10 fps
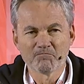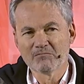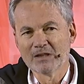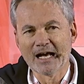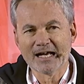
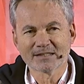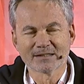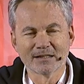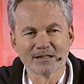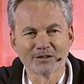Last
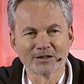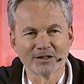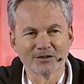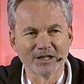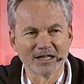year in the
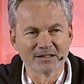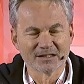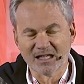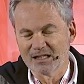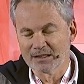United
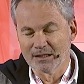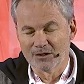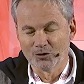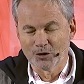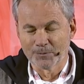States, and in
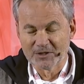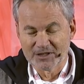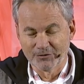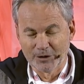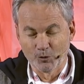Europe it's
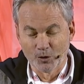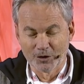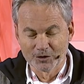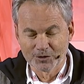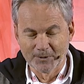even
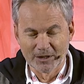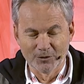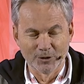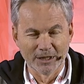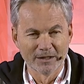worse, the
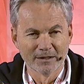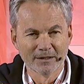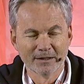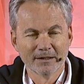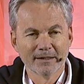way,
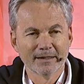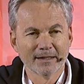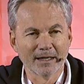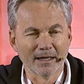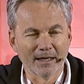
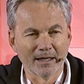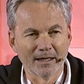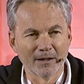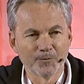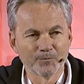
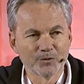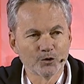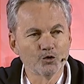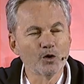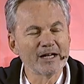
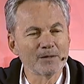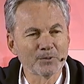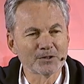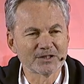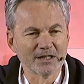
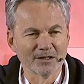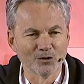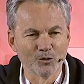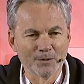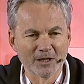20% of
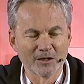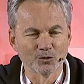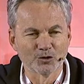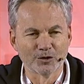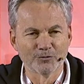women who
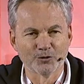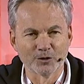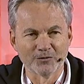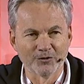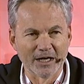turned
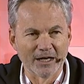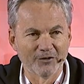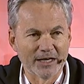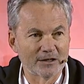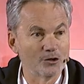45
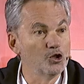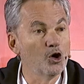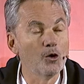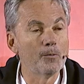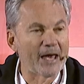had
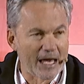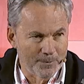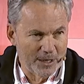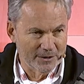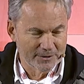no
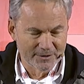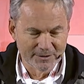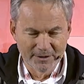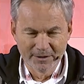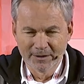babies,
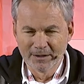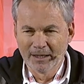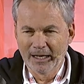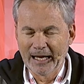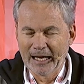
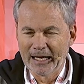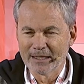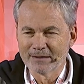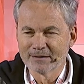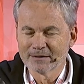
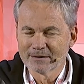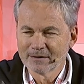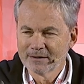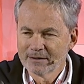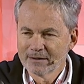and
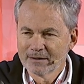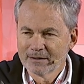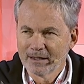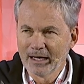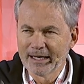
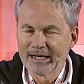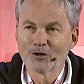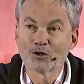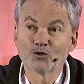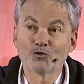
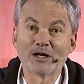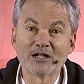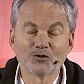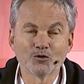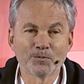another
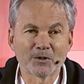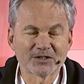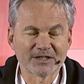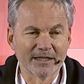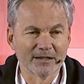
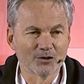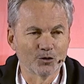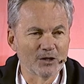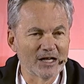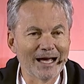22%
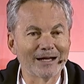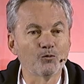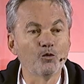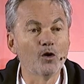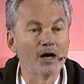only
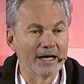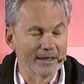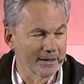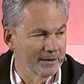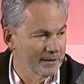had 1.